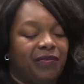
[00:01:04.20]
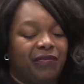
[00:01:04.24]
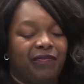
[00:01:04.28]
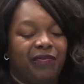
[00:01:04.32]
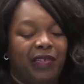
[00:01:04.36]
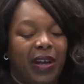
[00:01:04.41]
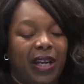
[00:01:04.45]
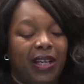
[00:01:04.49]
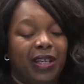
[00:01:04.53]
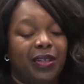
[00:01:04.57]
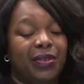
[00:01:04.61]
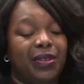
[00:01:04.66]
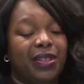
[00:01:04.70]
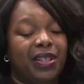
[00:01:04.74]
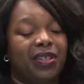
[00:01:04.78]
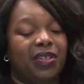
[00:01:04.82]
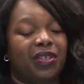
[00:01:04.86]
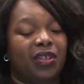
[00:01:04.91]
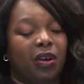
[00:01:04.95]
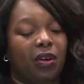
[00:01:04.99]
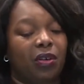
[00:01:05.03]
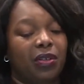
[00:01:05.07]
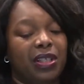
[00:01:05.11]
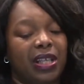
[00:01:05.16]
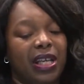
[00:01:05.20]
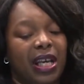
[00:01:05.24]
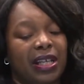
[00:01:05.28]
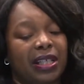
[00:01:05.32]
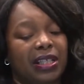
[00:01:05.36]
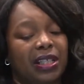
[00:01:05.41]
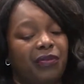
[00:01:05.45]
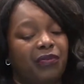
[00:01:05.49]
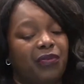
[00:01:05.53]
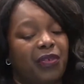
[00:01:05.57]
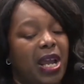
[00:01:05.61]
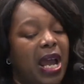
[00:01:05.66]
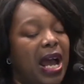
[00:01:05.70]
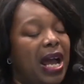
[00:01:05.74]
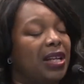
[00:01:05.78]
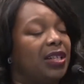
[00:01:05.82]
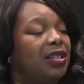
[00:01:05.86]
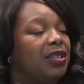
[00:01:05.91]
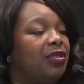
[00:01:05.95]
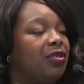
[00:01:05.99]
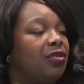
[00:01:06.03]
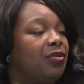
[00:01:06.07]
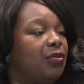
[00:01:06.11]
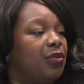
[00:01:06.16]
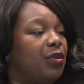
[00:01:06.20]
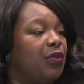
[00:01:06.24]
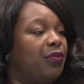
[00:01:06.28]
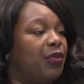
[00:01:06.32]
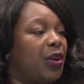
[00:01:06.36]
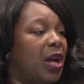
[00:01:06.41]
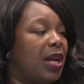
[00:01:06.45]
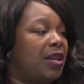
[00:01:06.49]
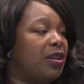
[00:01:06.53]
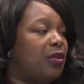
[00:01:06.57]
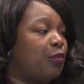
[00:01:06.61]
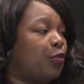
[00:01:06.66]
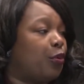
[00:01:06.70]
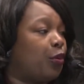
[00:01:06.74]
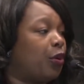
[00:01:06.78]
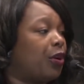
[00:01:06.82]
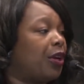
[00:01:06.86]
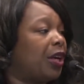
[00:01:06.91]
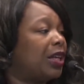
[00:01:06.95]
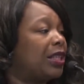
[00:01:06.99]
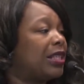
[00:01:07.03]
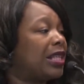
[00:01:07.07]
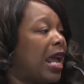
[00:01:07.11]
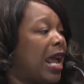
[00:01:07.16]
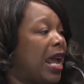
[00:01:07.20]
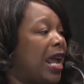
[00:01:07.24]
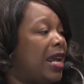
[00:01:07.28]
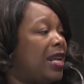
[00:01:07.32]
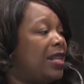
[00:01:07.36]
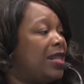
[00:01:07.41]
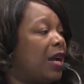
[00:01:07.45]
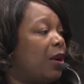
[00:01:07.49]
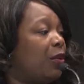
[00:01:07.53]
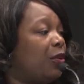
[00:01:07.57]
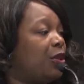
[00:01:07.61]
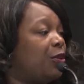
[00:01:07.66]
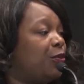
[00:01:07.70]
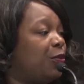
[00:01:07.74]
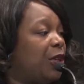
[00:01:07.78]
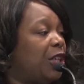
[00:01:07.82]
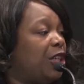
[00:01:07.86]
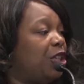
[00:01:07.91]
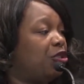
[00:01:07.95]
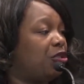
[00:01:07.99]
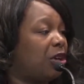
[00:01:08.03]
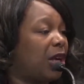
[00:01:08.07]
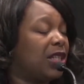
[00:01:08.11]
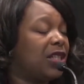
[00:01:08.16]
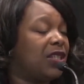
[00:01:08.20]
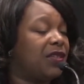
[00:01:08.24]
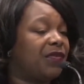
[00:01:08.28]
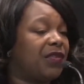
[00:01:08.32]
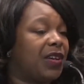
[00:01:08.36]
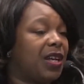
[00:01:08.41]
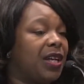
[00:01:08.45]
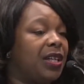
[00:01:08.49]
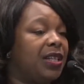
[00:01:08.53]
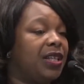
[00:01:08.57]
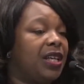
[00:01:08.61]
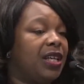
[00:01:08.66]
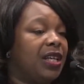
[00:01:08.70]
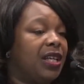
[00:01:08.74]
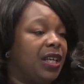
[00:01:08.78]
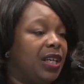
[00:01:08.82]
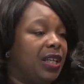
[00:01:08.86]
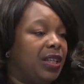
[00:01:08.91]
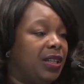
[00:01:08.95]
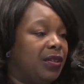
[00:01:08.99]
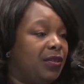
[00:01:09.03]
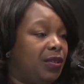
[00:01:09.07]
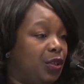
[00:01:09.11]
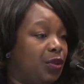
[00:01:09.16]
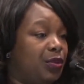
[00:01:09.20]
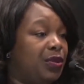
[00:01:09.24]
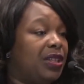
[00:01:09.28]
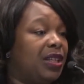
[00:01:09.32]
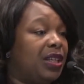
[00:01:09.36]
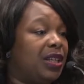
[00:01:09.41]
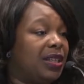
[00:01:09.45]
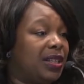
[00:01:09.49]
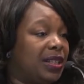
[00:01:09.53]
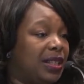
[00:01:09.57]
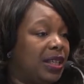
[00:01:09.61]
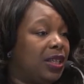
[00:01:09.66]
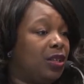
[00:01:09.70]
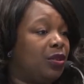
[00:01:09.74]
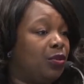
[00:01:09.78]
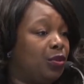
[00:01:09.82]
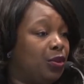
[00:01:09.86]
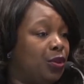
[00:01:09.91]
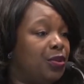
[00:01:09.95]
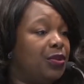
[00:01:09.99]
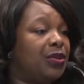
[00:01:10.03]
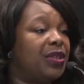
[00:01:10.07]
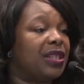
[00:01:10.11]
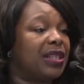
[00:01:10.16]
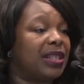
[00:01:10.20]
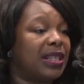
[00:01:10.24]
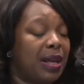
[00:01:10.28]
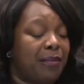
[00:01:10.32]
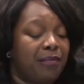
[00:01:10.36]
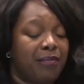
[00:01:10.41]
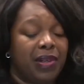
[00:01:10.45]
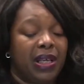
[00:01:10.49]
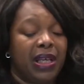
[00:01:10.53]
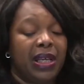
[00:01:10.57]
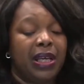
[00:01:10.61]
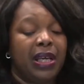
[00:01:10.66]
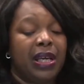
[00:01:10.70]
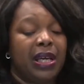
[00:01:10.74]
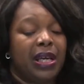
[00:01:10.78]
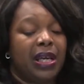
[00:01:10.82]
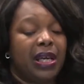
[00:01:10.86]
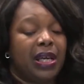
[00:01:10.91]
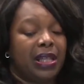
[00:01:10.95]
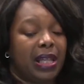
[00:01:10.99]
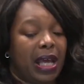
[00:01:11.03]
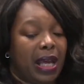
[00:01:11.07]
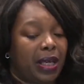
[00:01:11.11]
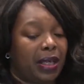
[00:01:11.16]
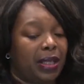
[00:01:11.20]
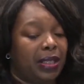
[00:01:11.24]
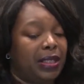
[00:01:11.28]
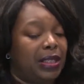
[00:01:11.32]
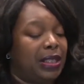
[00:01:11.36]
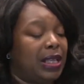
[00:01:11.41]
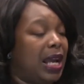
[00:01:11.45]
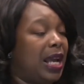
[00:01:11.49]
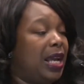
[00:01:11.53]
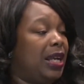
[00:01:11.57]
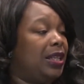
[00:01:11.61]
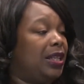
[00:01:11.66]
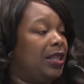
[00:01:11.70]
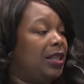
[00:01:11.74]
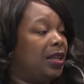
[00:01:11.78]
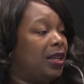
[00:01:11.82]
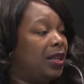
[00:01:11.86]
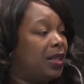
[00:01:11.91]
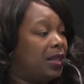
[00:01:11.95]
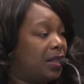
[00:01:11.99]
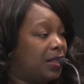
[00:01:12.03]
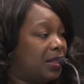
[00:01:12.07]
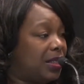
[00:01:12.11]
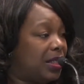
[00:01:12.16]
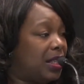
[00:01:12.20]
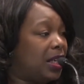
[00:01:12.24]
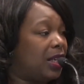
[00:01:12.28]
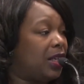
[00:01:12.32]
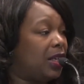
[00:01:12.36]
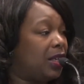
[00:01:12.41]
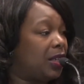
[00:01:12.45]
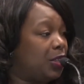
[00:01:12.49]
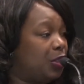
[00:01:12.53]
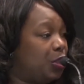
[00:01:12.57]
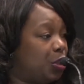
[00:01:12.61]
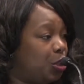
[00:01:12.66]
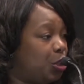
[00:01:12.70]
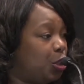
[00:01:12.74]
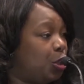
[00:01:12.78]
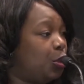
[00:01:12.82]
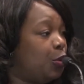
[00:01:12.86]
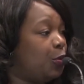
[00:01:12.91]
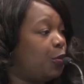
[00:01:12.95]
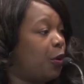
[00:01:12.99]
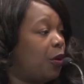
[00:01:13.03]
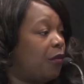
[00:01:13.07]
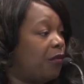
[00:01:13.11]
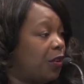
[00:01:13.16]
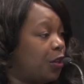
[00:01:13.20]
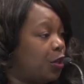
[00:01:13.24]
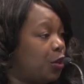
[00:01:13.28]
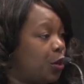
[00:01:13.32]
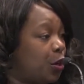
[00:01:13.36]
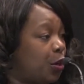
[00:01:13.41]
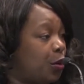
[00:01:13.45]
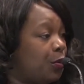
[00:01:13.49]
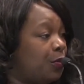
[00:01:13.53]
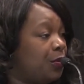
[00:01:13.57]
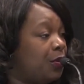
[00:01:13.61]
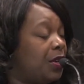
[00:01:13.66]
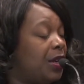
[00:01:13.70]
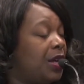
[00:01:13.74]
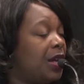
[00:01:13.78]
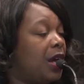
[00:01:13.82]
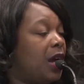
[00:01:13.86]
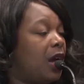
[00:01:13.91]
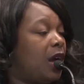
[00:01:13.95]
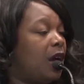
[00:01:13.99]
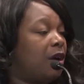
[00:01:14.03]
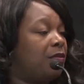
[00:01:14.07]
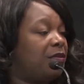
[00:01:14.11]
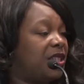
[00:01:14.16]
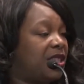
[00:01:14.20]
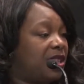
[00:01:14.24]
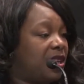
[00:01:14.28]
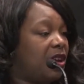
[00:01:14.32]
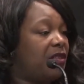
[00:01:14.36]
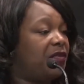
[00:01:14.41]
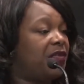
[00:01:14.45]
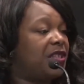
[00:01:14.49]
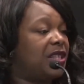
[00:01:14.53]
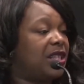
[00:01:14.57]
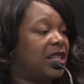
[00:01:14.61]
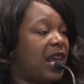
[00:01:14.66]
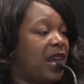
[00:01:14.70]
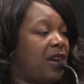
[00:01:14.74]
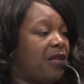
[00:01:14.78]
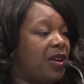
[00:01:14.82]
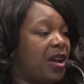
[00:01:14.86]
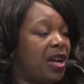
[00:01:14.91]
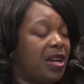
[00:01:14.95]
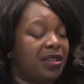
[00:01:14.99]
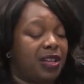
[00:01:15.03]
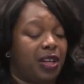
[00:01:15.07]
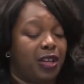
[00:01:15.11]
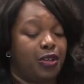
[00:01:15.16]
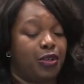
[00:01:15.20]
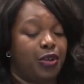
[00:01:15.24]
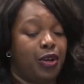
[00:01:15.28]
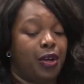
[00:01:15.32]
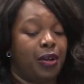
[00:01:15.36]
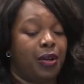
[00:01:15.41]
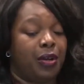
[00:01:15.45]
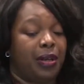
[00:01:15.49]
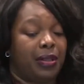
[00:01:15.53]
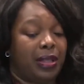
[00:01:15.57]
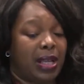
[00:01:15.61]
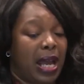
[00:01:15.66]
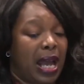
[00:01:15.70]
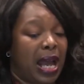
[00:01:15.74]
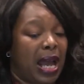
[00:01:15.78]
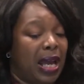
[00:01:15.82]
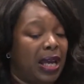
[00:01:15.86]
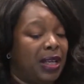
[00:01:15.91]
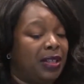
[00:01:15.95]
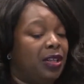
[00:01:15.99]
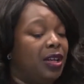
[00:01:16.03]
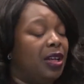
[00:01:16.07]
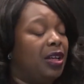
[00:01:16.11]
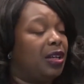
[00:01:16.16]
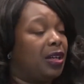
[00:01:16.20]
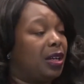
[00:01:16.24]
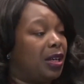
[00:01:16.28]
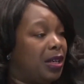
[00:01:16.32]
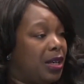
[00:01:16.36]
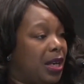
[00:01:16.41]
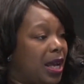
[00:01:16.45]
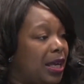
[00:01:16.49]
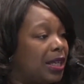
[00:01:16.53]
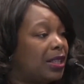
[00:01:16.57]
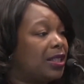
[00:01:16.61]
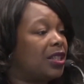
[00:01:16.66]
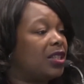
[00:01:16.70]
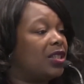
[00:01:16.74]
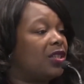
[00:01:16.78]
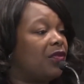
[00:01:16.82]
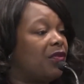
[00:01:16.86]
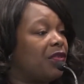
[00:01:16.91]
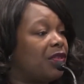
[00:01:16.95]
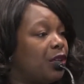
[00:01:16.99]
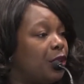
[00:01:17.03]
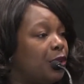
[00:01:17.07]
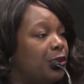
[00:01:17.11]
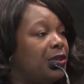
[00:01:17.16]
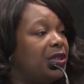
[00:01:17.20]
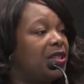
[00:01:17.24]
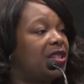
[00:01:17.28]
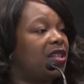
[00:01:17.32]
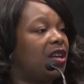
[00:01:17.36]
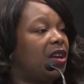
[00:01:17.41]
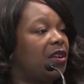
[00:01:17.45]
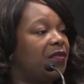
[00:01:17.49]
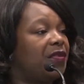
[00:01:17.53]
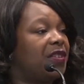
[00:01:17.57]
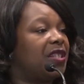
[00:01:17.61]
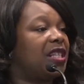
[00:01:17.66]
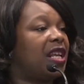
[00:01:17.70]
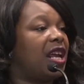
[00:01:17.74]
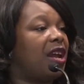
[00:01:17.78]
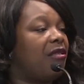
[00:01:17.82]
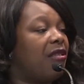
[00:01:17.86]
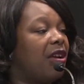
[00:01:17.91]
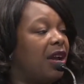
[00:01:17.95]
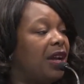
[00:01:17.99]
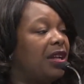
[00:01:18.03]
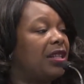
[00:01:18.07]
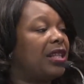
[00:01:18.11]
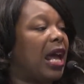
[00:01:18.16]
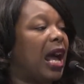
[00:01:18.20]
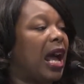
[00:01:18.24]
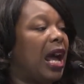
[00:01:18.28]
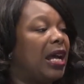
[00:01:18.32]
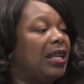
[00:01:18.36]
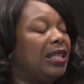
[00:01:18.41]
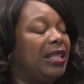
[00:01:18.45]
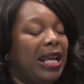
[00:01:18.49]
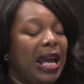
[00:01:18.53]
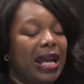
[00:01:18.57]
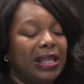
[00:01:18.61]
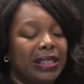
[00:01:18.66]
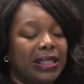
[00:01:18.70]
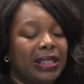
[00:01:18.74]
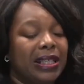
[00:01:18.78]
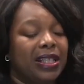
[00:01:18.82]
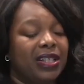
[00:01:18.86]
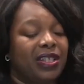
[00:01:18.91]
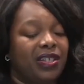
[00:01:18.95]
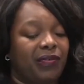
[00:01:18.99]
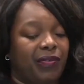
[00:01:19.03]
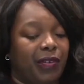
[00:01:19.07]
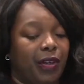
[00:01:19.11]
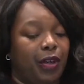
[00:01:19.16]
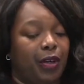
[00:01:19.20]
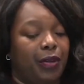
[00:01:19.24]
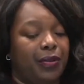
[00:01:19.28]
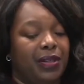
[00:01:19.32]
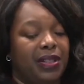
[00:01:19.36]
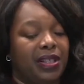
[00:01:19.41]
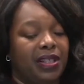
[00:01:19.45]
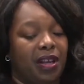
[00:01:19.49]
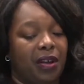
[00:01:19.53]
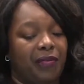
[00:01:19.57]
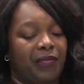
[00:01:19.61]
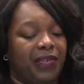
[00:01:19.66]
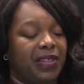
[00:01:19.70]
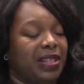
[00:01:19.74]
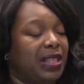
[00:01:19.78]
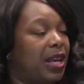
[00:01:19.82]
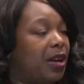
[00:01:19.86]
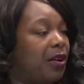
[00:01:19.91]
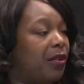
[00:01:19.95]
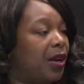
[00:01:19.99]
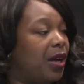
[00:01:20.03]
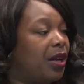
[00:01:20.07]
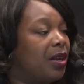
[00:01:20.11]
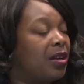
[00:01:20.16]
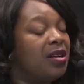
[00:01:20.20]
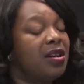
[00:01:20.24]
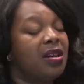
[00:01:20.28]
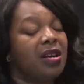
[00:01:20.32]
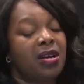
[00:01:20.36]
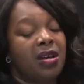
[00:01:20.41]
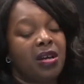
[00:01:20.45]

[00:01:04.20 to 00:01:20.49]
values into context, if we had a product A that was being transferred in using a single-use assembly that contained a silicon tube of a known surface area, that had connectors of a known surface area, that had gaskets of a known surface area,